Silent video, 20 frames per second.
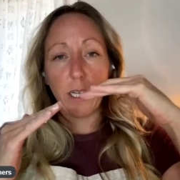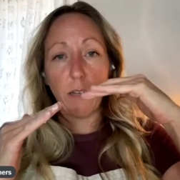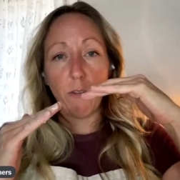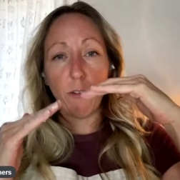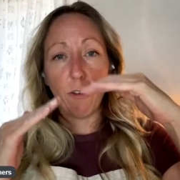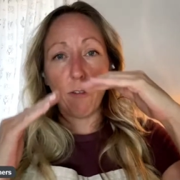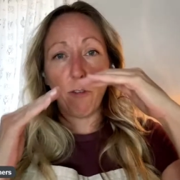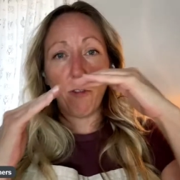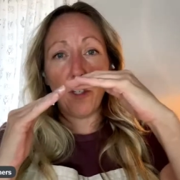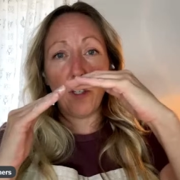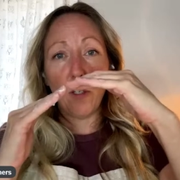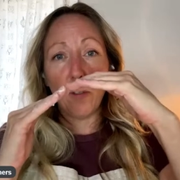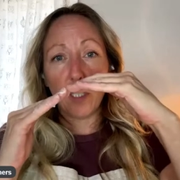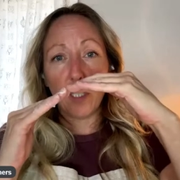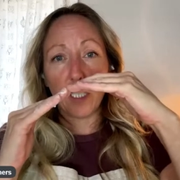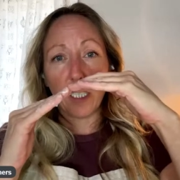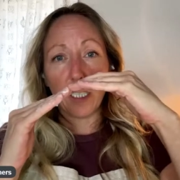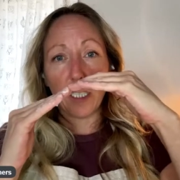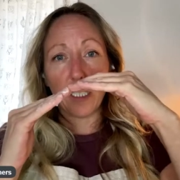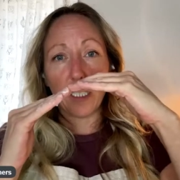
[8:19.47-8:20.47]
And if it
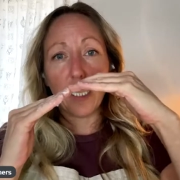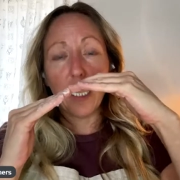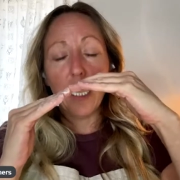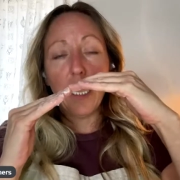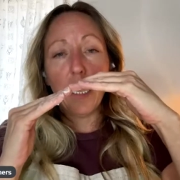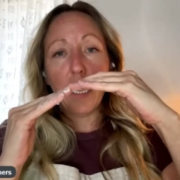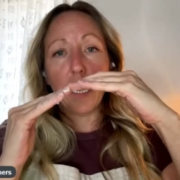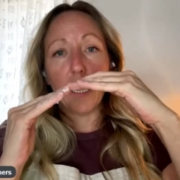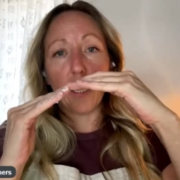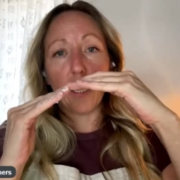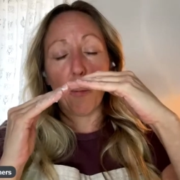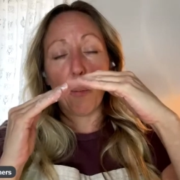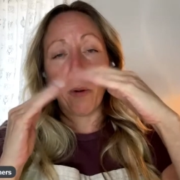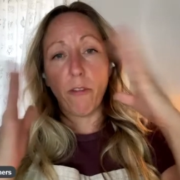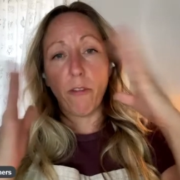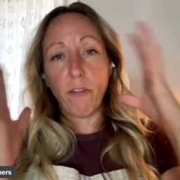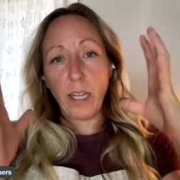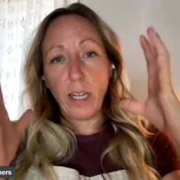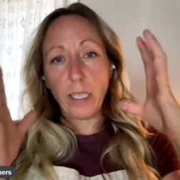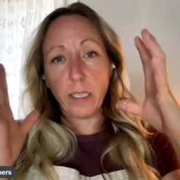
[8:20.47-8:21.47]
fuses, it'll
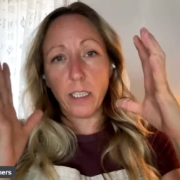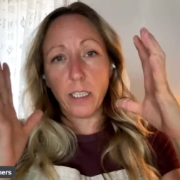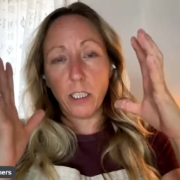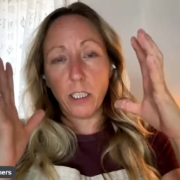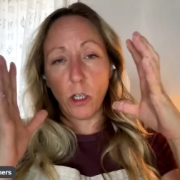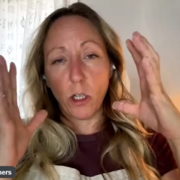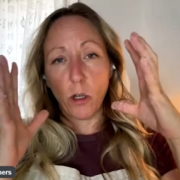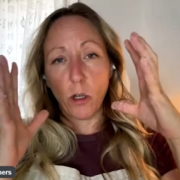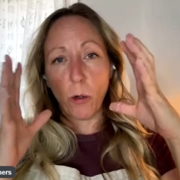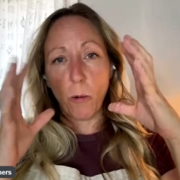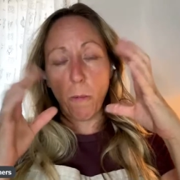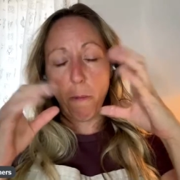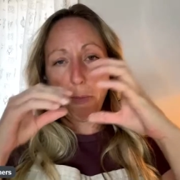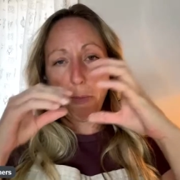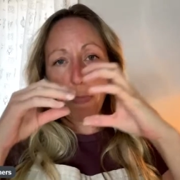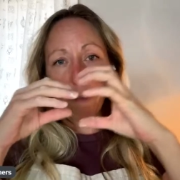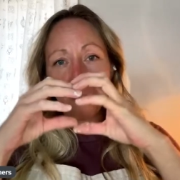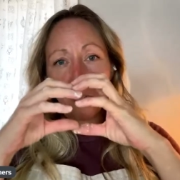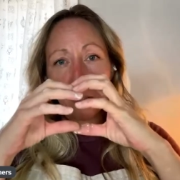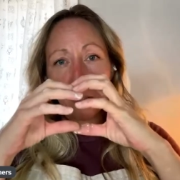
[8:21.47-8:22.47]
prevent the dough
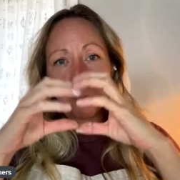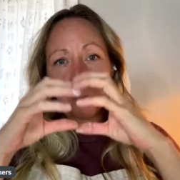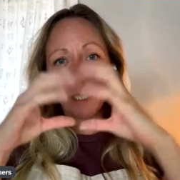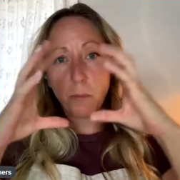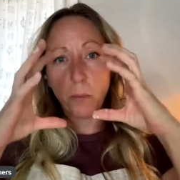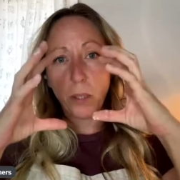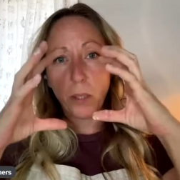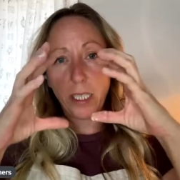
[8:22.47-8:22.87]
from